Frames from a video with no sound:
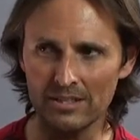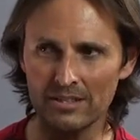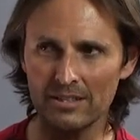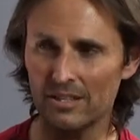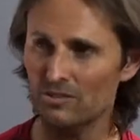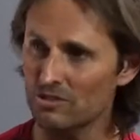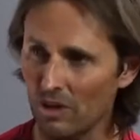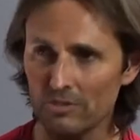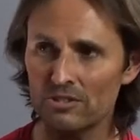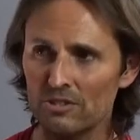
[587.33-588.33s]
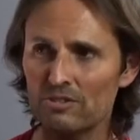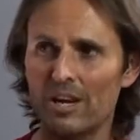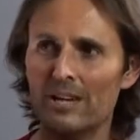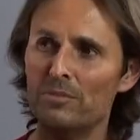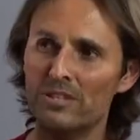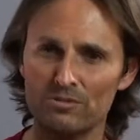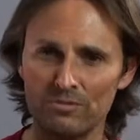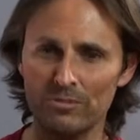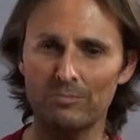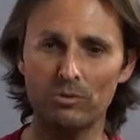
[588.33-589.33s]
Yeah. It's got to degrade because
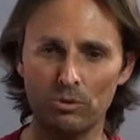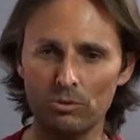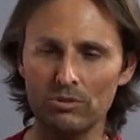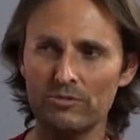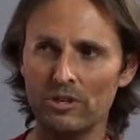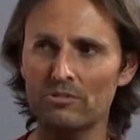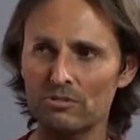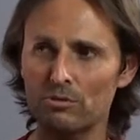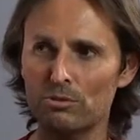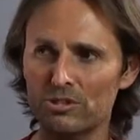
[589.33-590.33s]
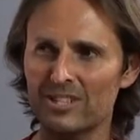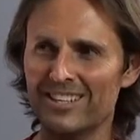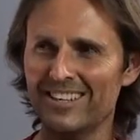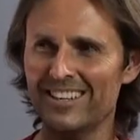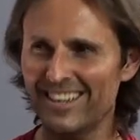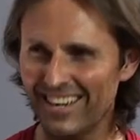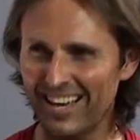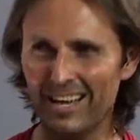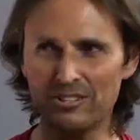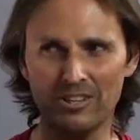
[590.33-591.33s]
remember, all of God's laws yes.
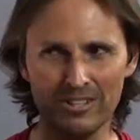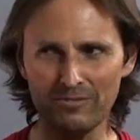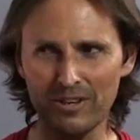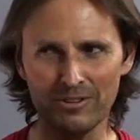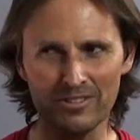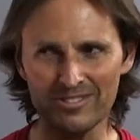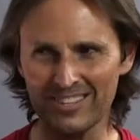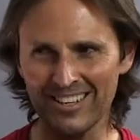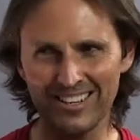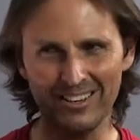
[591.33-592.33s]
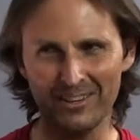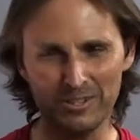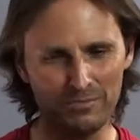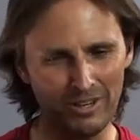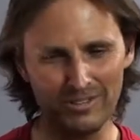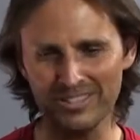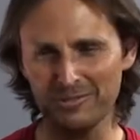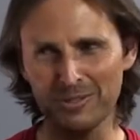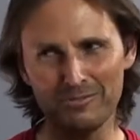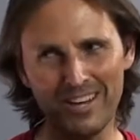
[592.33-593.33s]
are totally focused on exposing
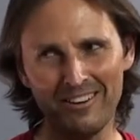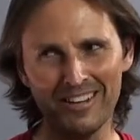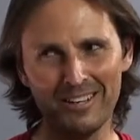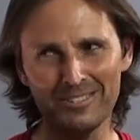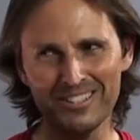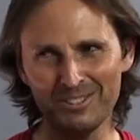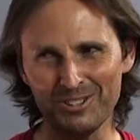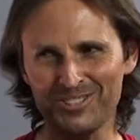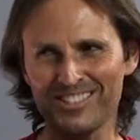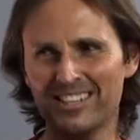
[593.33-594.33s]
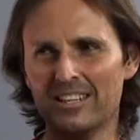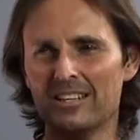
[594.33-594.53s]
all of our unloving issues.